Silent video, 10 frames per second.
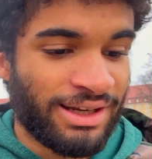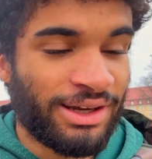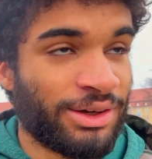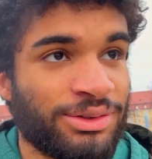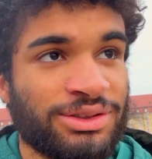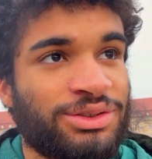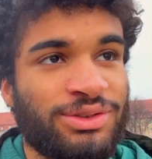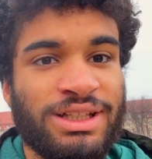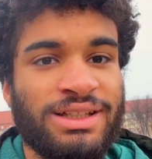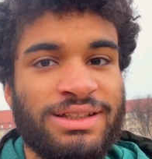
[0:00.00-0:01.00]
It was
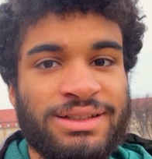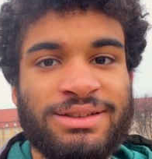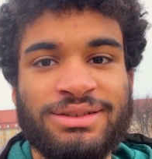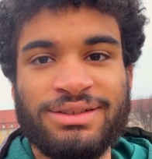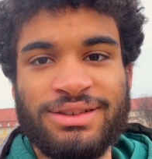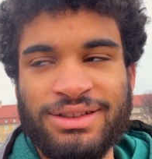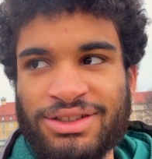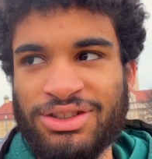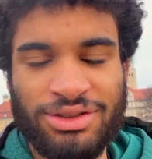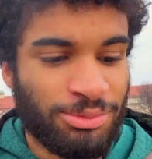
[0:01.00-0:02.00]
really
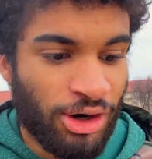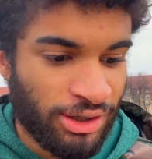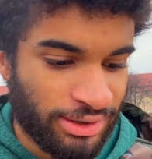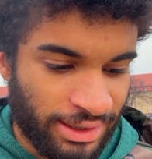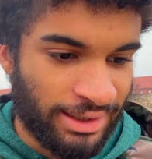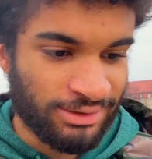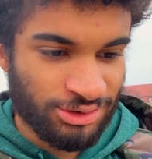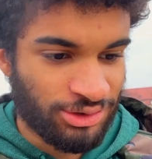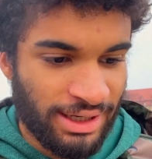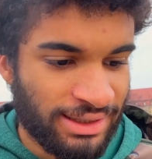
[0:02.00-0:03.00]
smart and
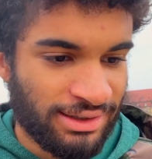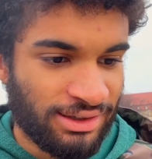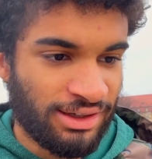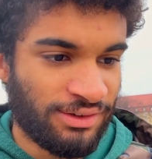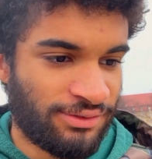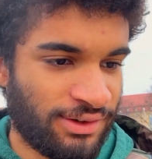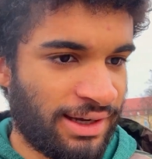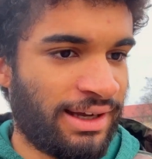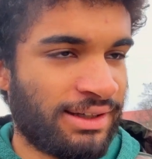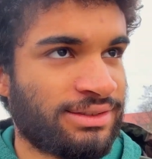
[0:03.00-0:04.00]
creative,
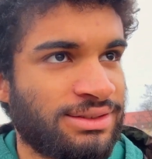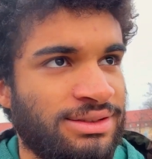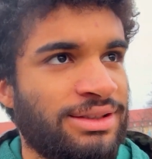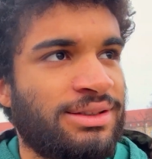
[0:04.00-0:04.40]
and